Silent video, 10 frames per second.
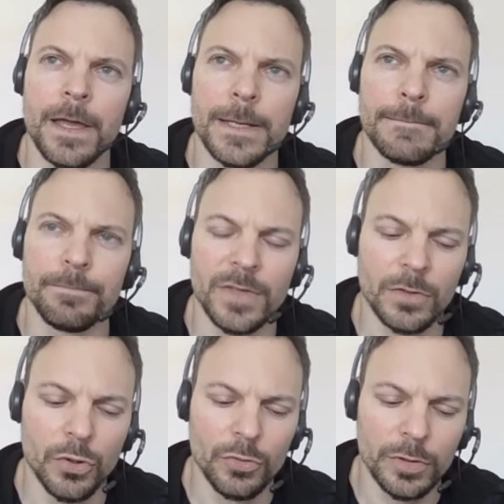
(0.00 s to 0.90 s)
um, the
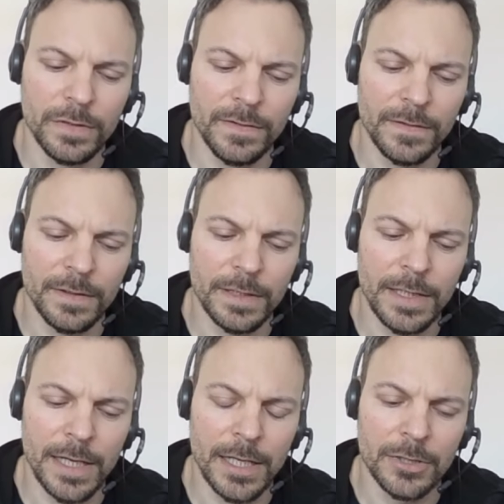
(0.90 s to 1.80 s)
tokens
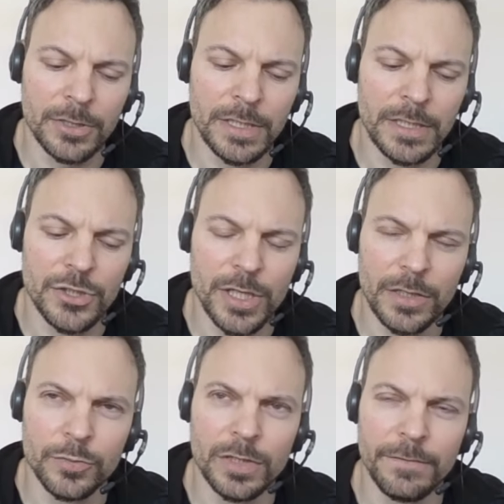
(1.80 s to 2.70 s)
are in
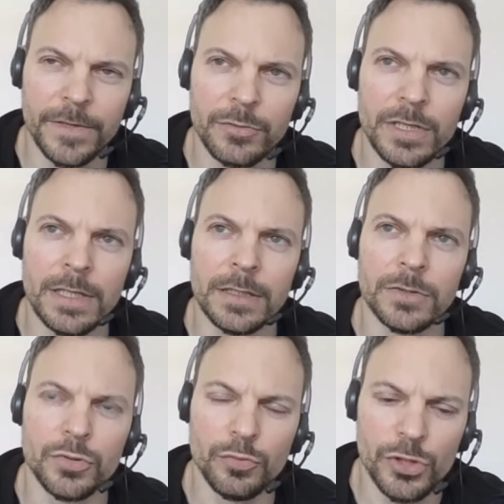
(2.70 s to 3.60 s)
general very
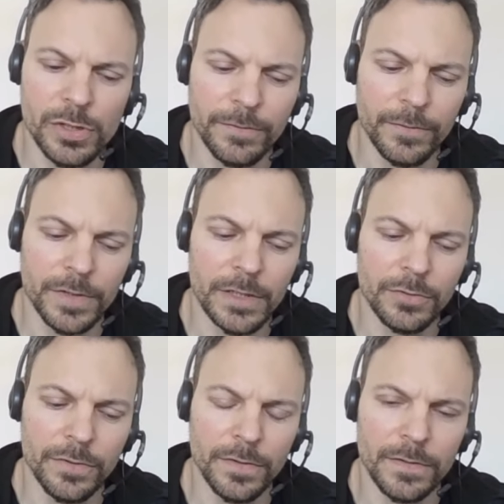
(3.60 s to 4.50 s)
crucial for the
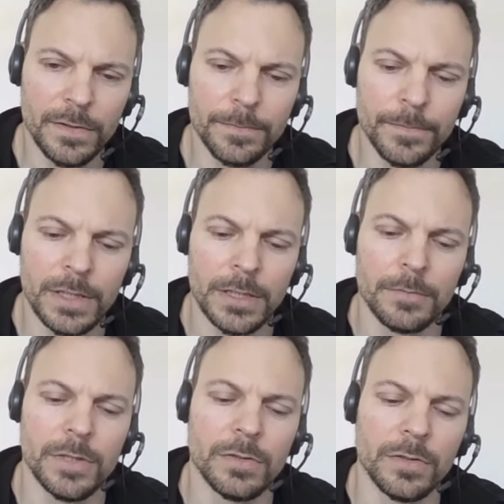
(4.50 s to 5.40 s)
ecosystem
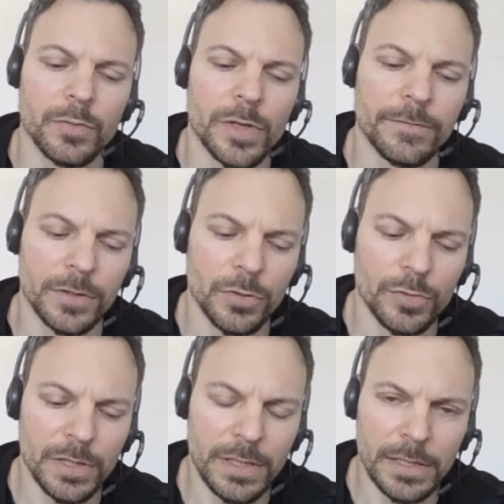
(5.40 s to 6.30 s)
because we have
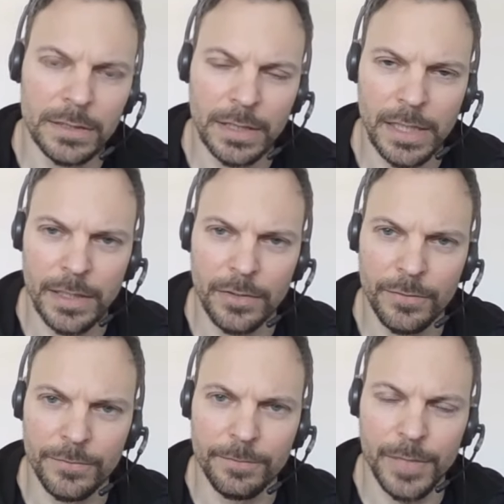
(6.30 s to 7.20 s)
included here a kind
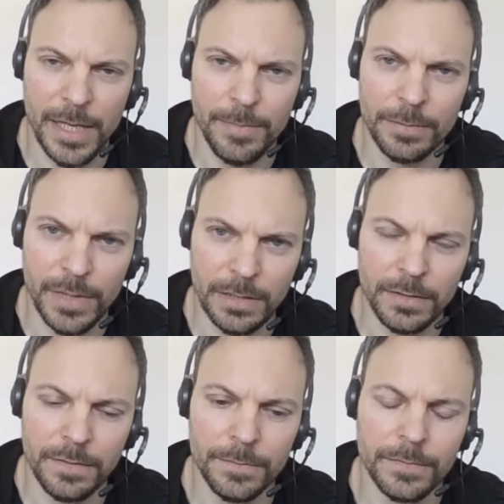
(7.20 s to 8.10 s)
of buyback
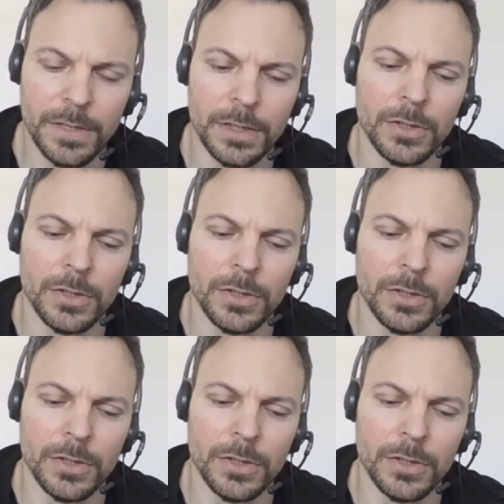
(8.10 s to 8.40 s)
mechanism.